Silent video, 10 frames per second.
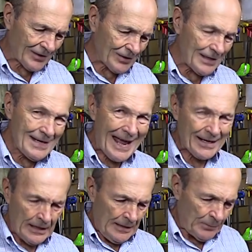the
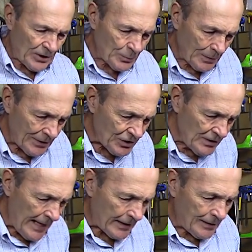neck, because where this
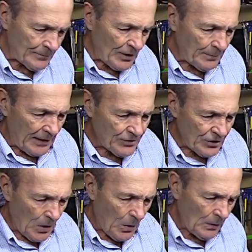neck comes up like like
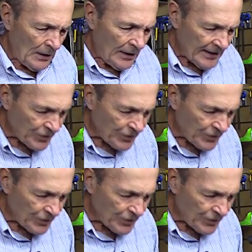so. It's